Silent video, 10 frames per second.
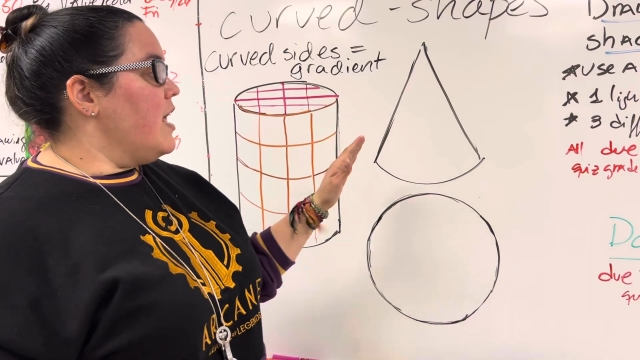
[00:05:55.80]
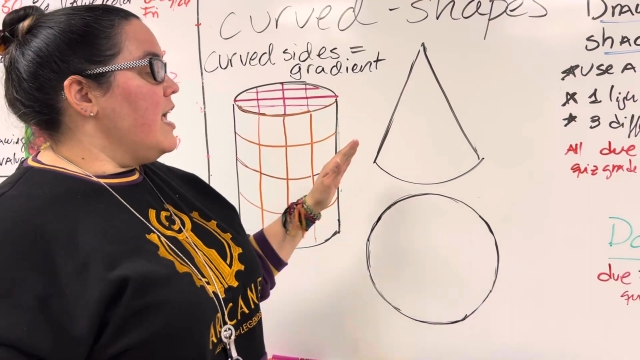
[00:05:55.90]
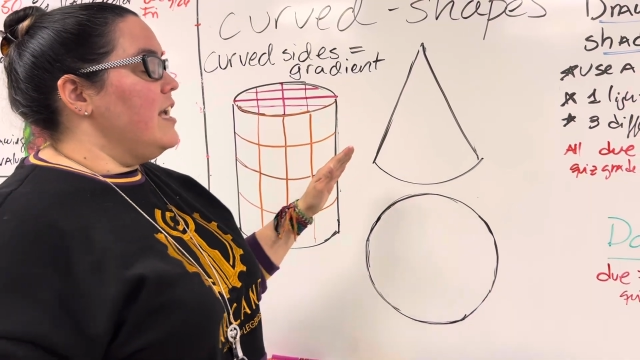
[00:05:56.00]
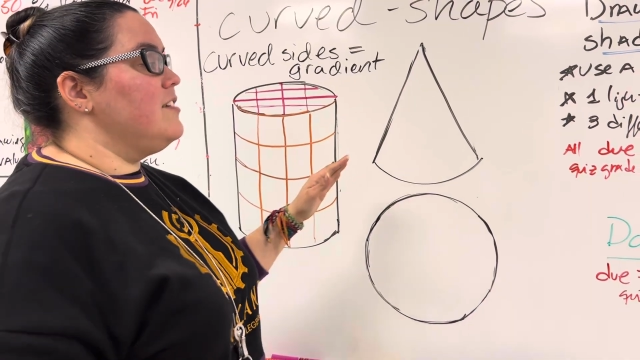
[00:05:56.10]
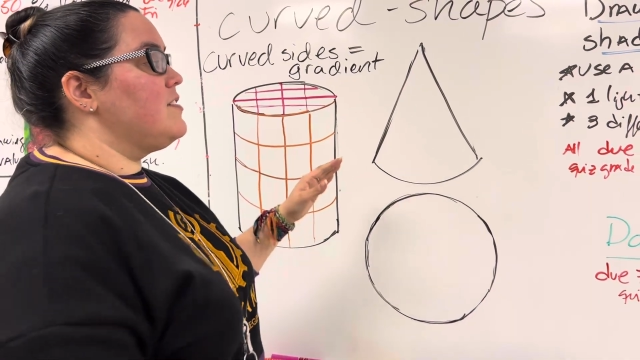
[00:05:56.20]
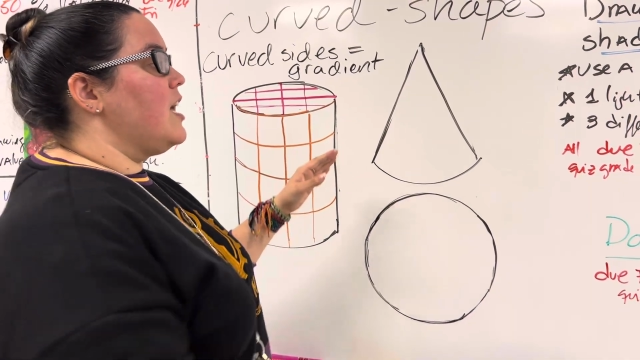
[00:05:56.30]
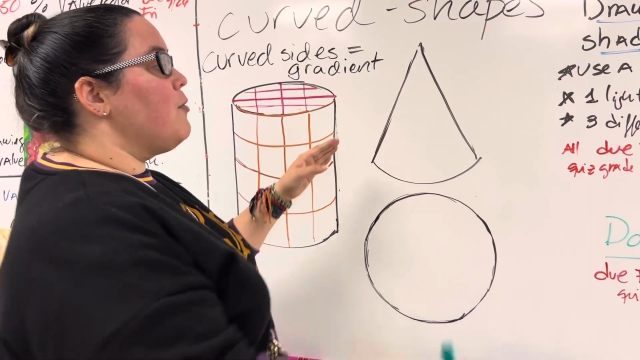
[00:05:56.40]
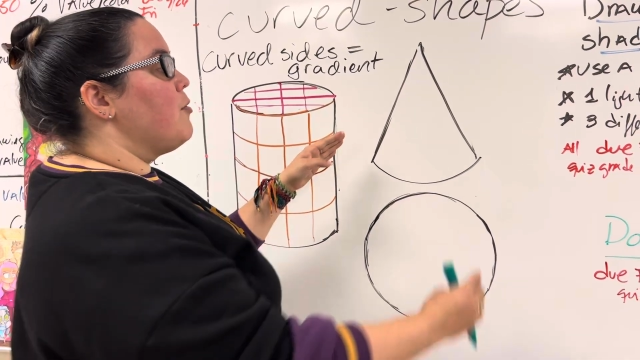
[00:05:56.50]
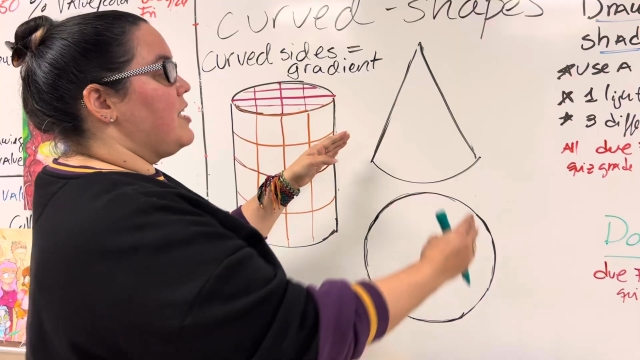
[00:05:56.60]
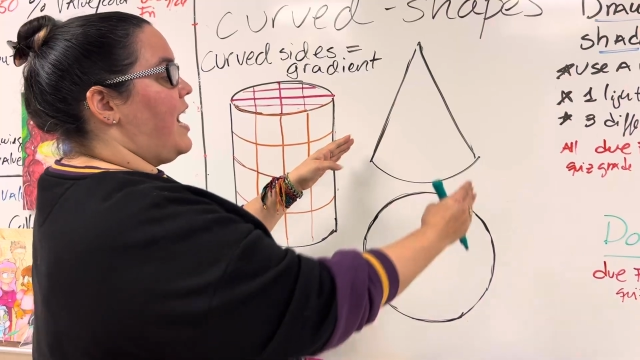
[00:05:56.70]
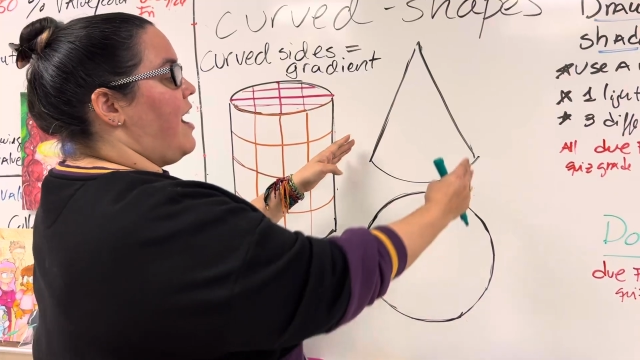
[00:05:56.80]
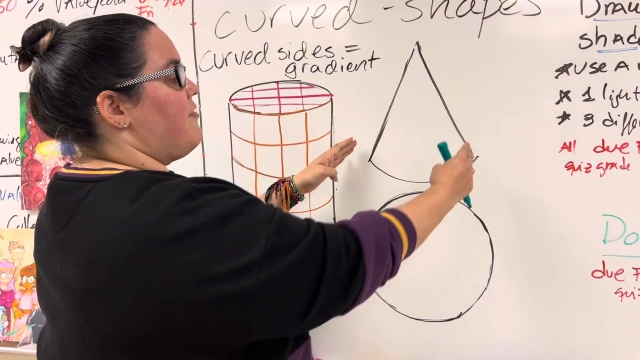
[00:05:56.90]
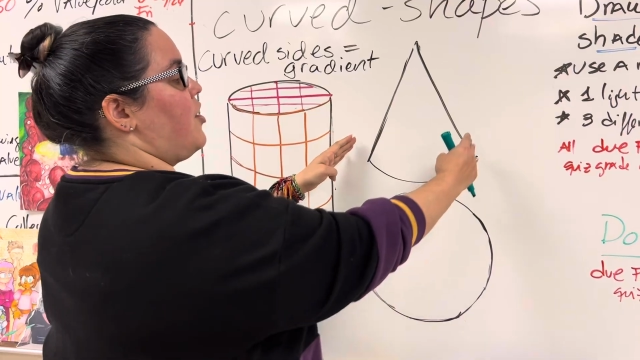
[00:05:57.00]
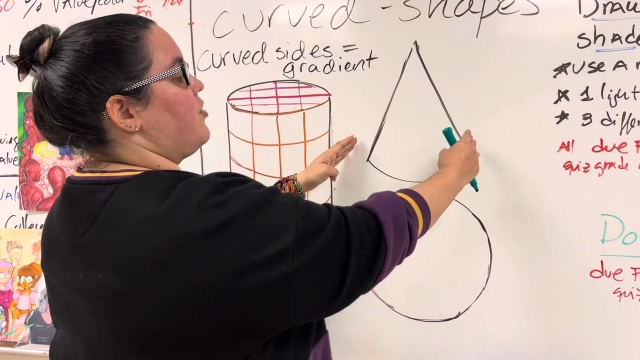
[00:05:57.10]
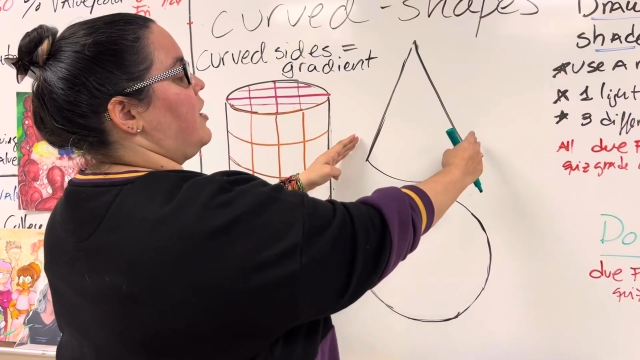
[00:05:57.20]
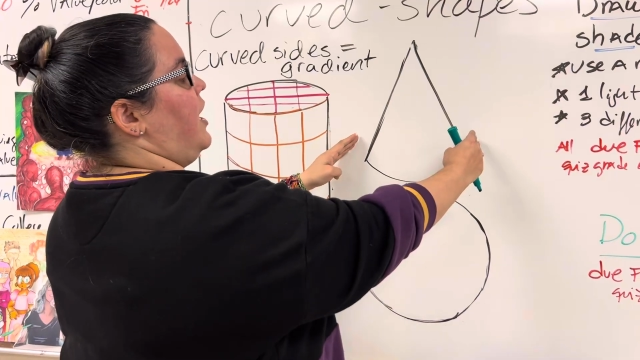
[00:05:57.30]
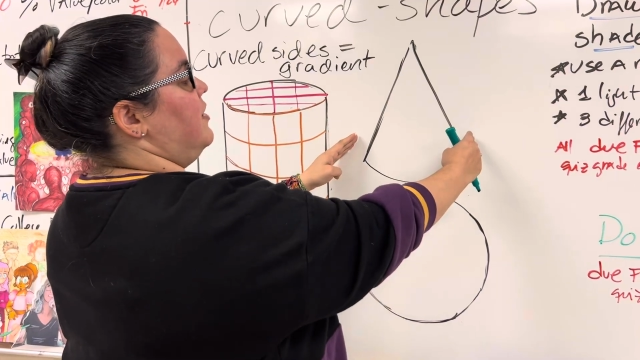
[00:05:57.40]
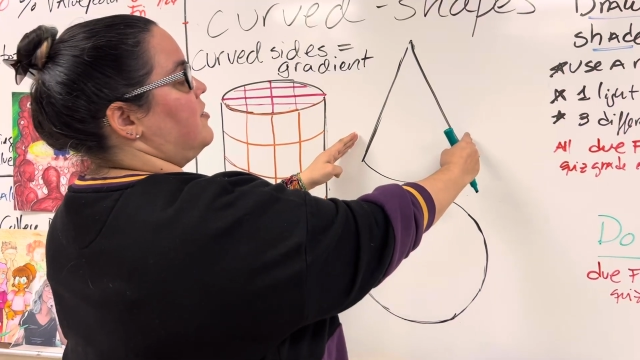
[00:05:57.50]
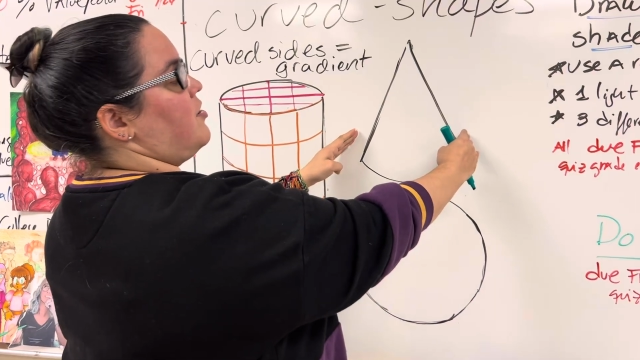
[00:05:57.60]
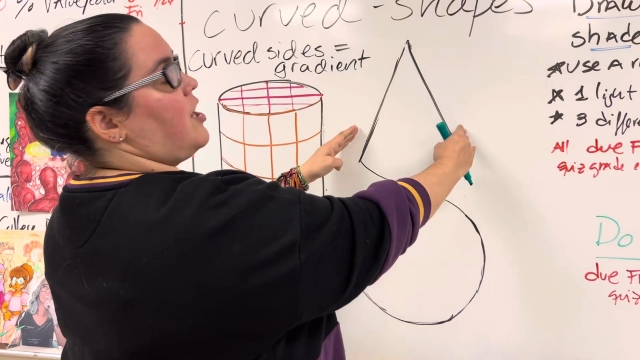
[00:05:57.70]
Instead, what we have are
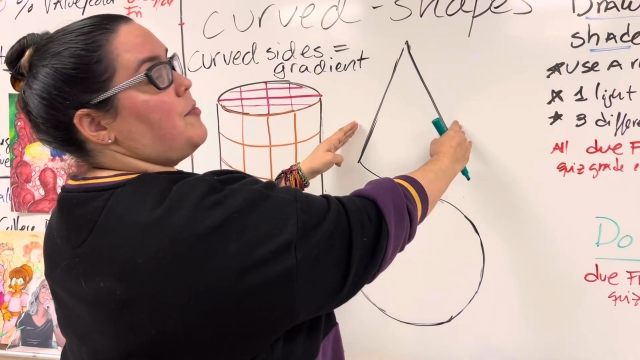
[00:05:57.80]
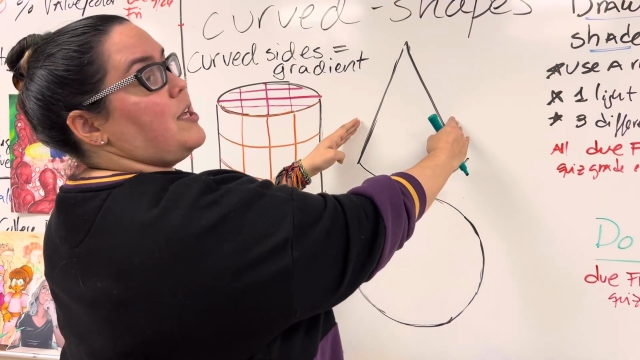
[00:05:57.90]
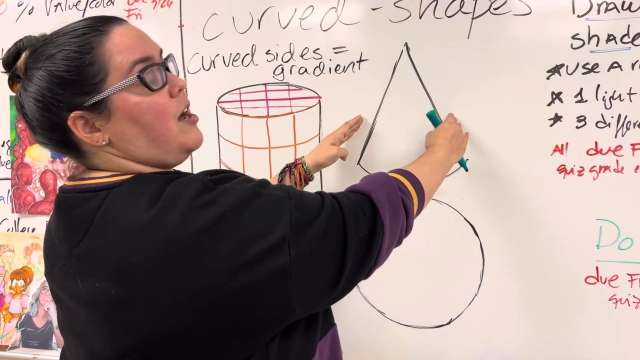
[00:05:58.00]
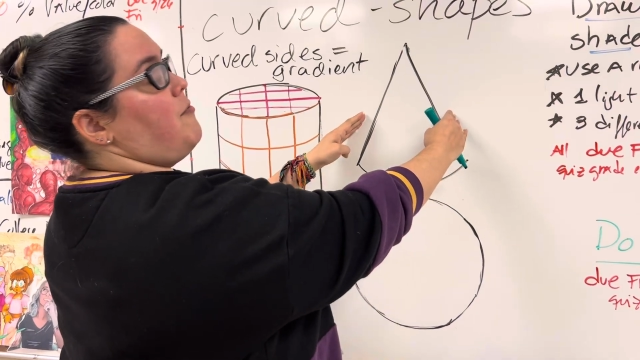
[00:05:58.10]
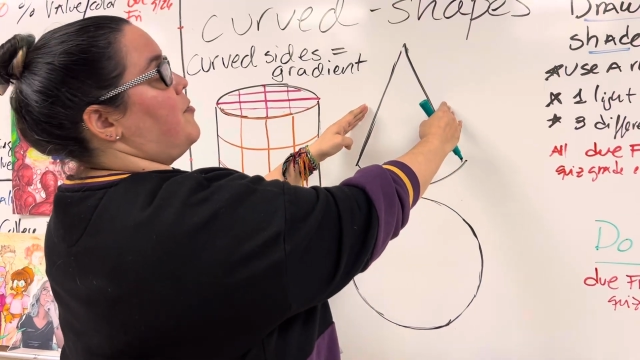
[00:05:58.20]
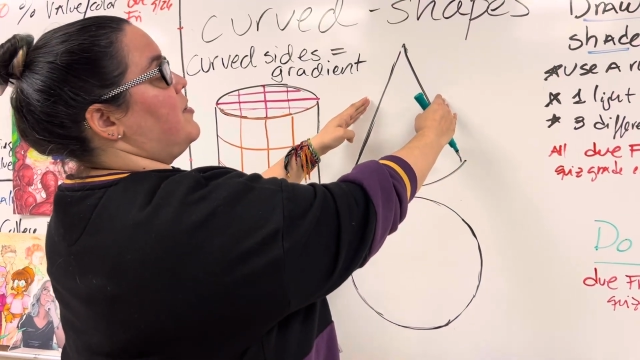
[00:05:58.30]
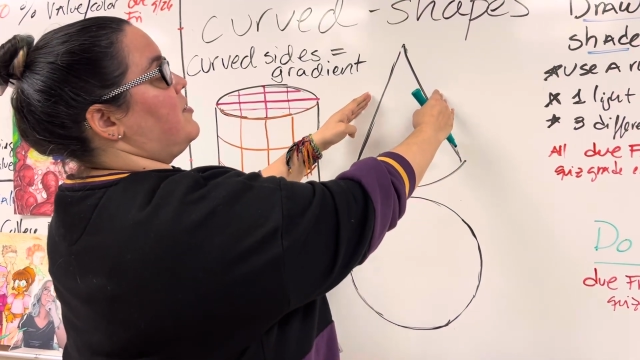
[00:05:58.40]
lines that are coming up from the